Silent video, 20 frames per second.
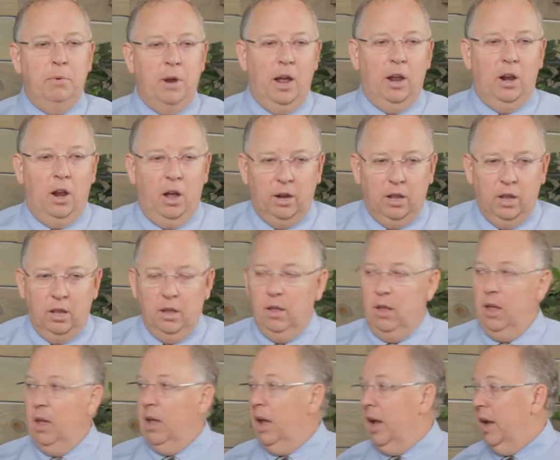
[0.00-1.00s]
dialogue.
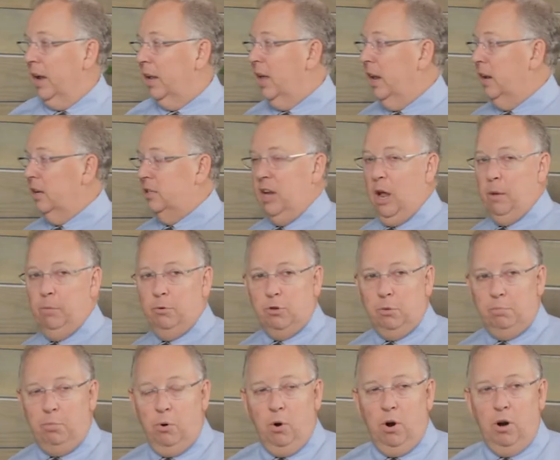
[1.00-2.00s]
Again, establish
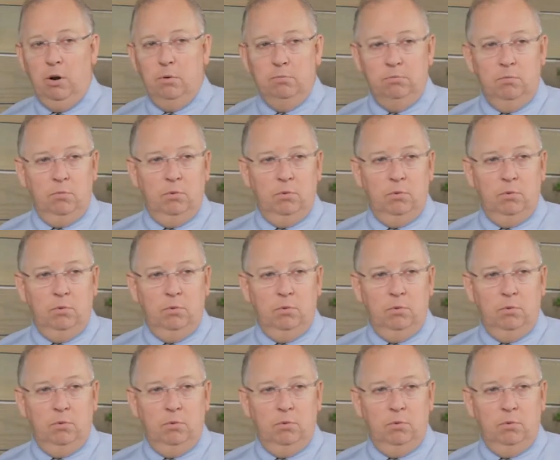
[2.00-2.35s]
rapport,